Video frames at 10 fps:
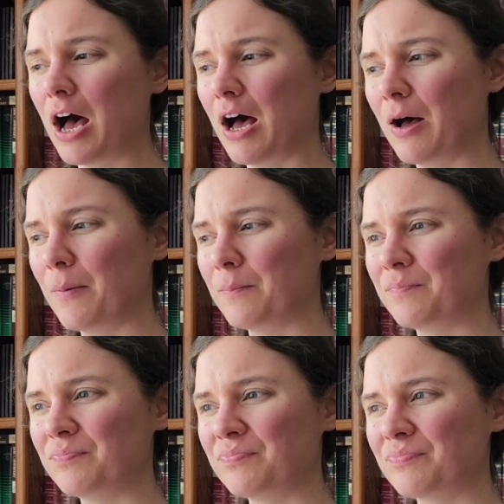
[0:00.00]

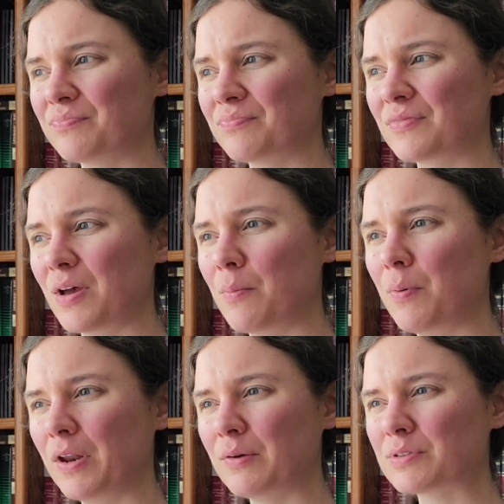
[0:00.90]
Um,
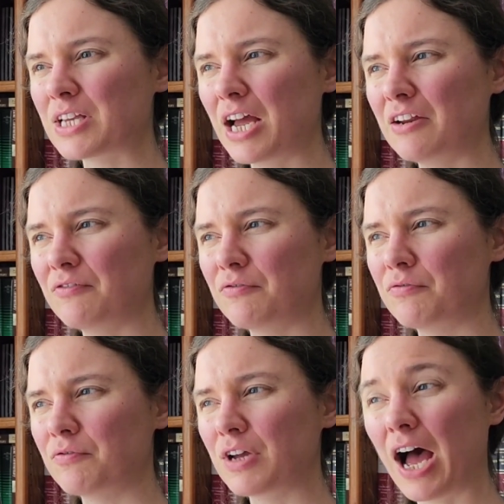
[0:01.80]
but it was kind of
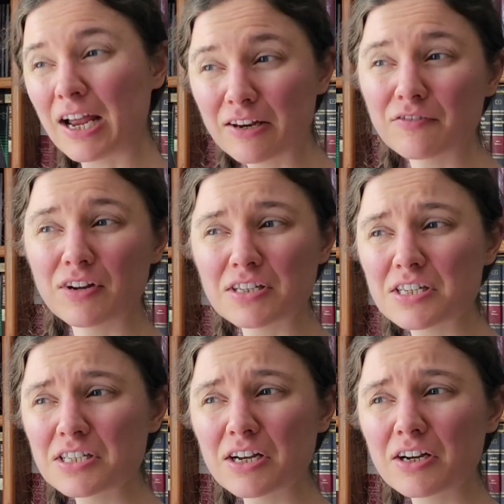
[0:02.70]
kind of
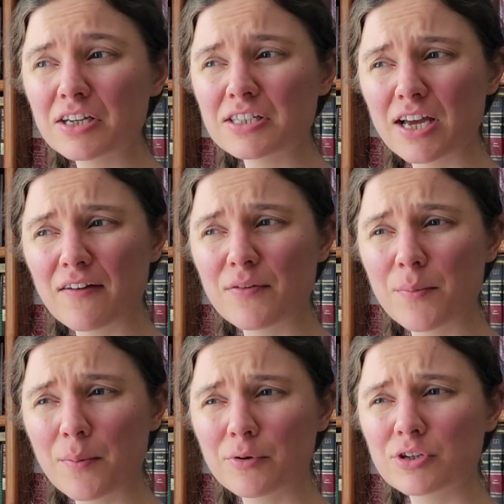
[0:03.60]
necessary to have the
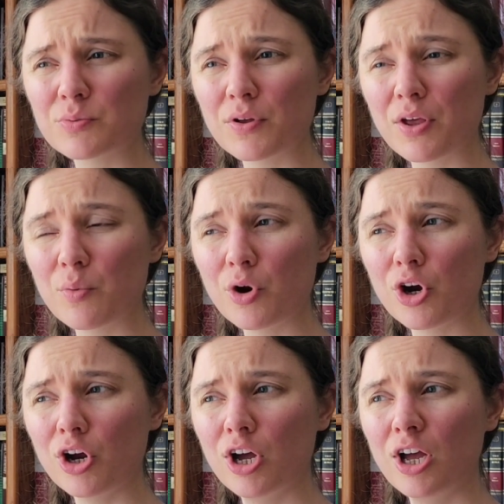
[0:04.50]
memories where they
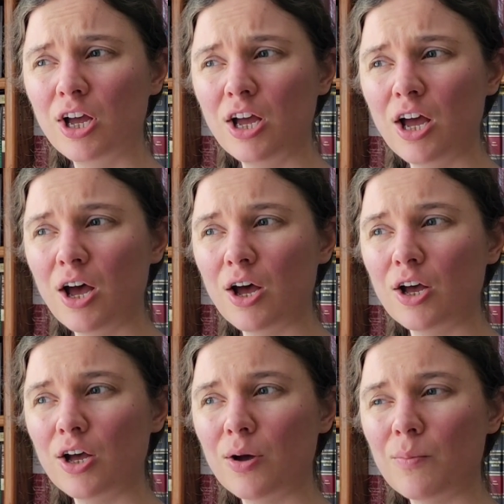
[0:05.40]
were.
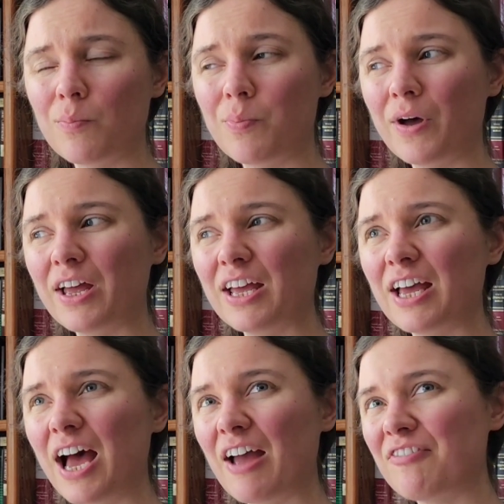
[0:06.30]
But
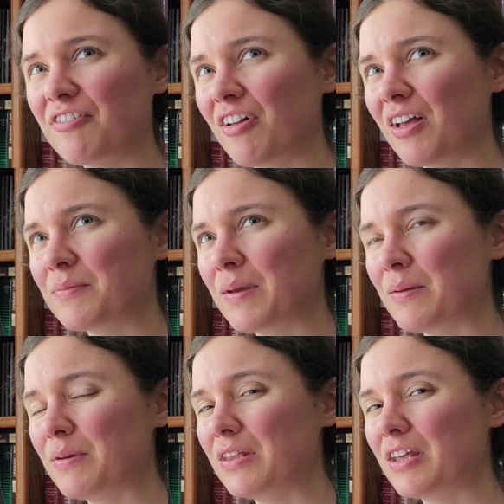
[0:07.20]
I felt like
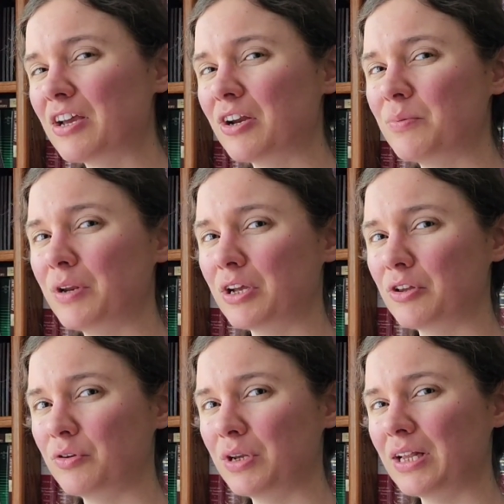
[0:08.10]
maybe they could have been
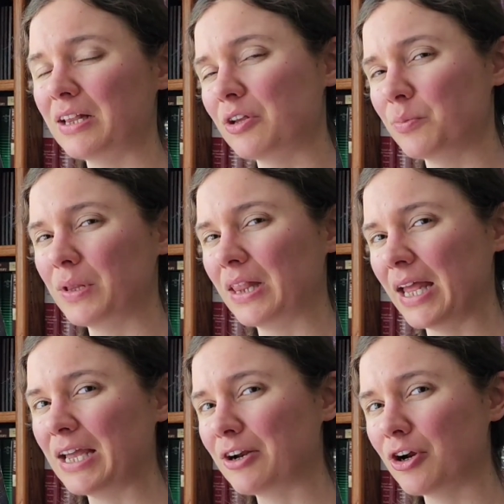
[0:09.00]
included a little bit
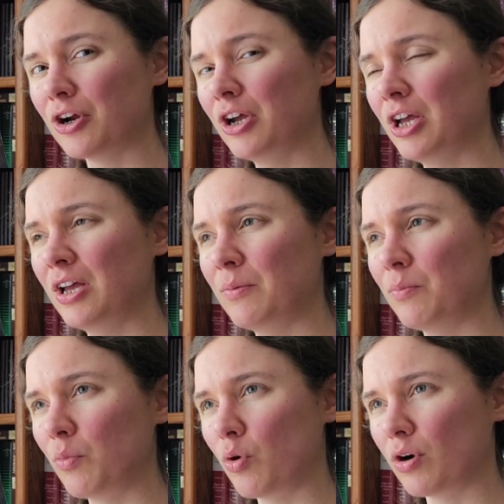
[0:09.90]
later,
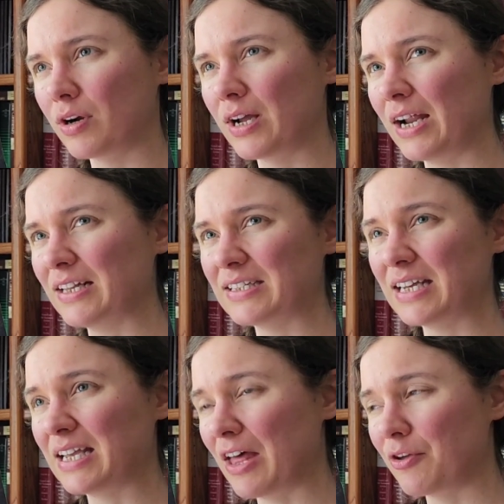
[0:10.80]
more kind of
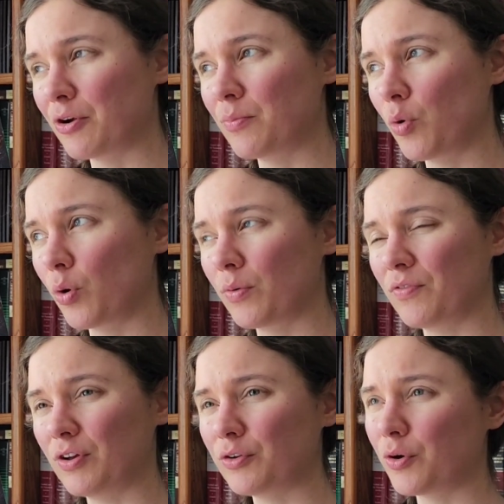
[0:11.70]
together, more
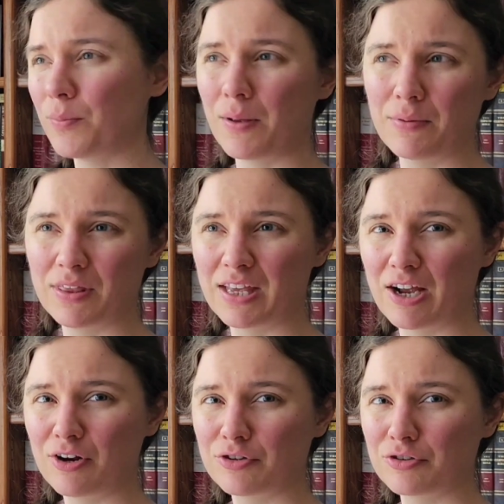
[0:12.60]
revealed, or maybe the
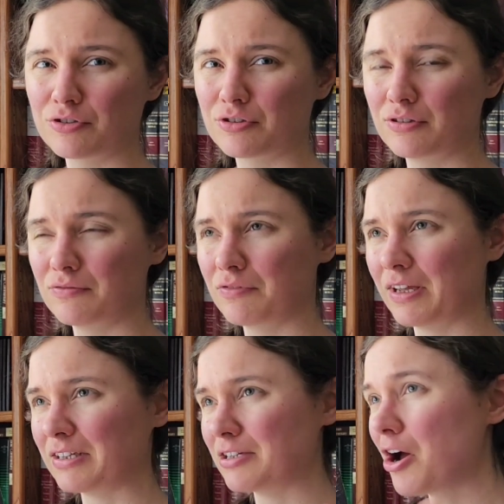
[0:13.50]
characters could have
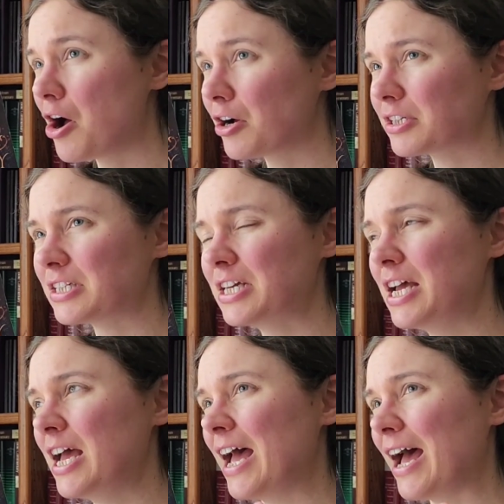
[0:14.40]
like talked
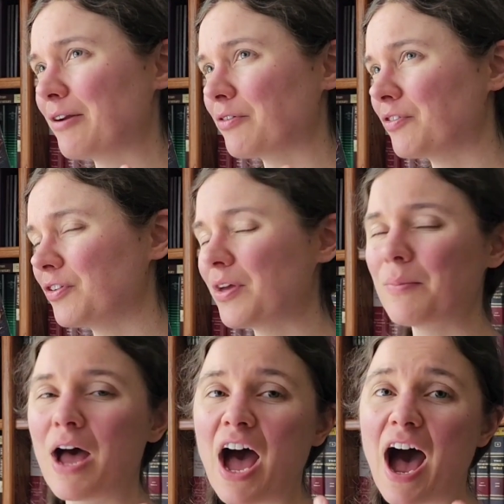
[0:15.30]
and revealed
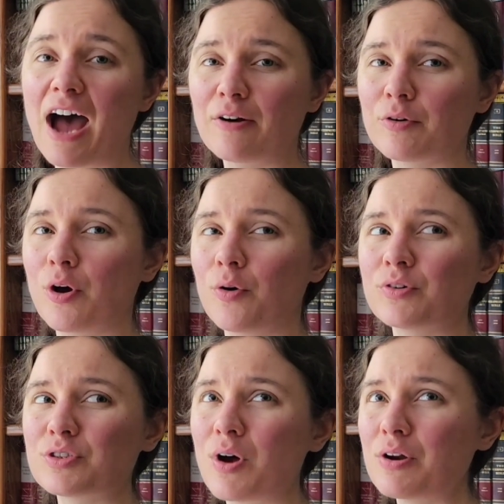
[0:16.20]
them. I don't know.
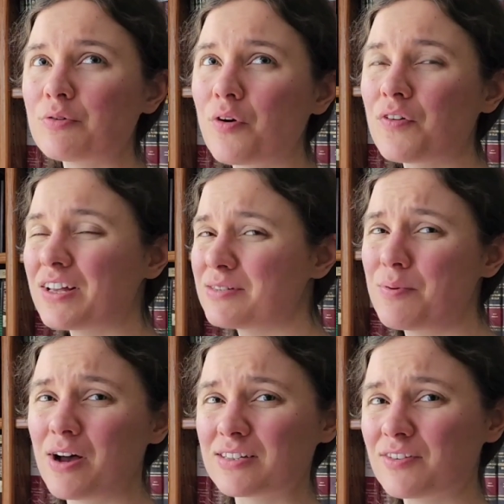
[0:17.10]
So I don't know if that's a
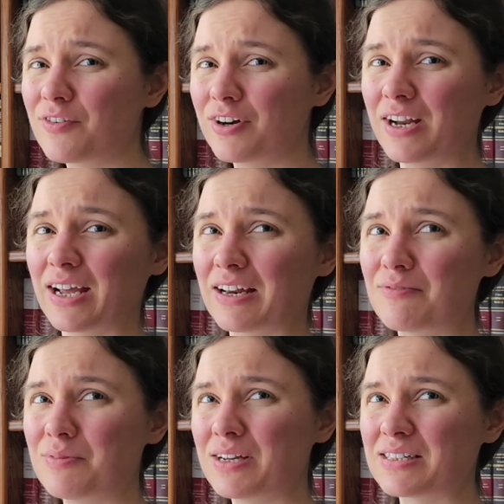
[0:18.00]
positive or a
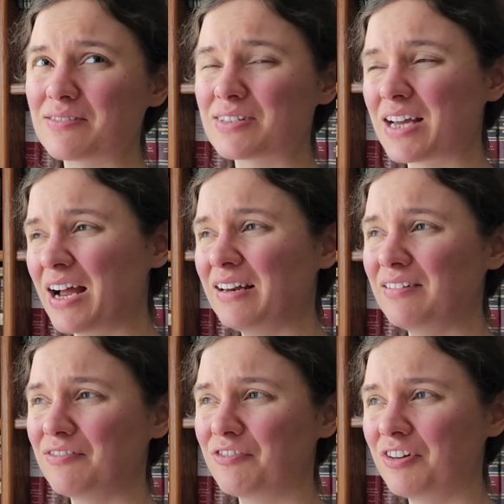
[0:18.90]
negative because I was kind
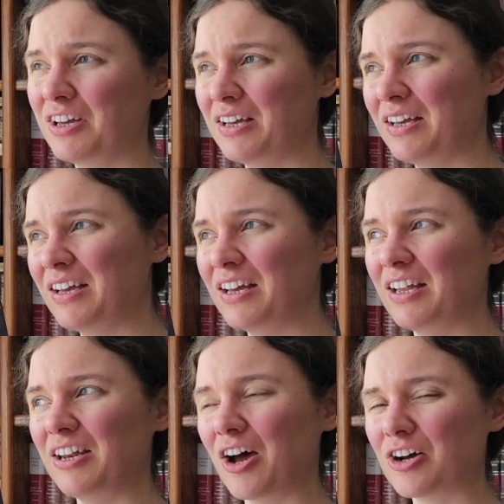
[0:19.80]
of
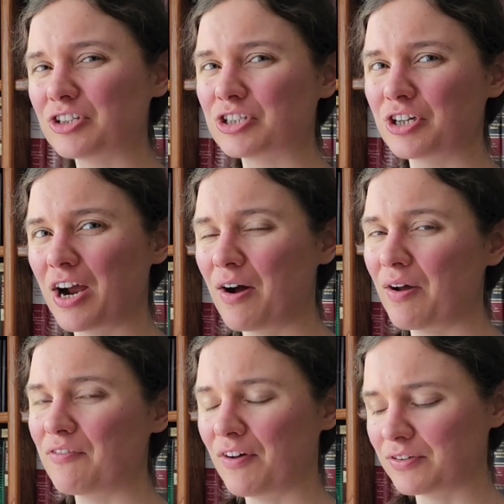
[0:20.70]
not sure how
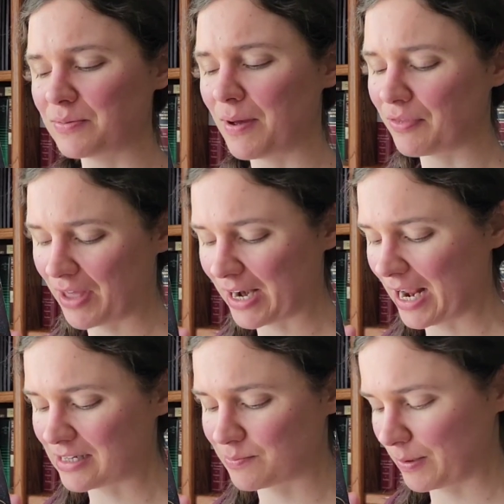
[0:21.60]
I felt about that
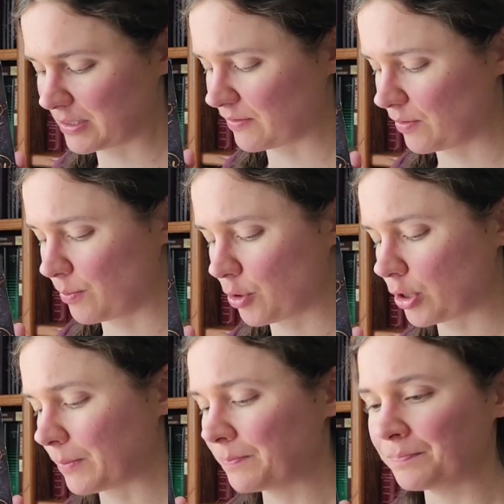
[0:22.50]
aspect of the
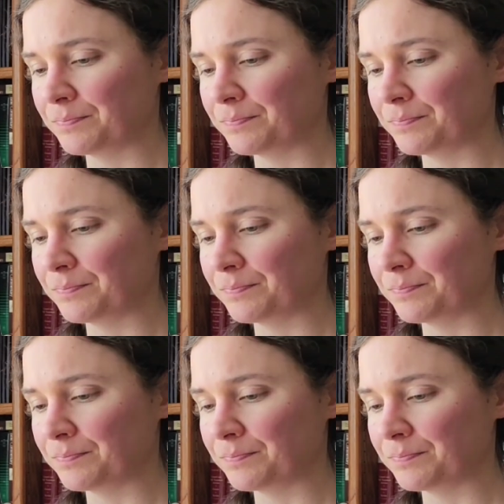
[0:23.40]
book.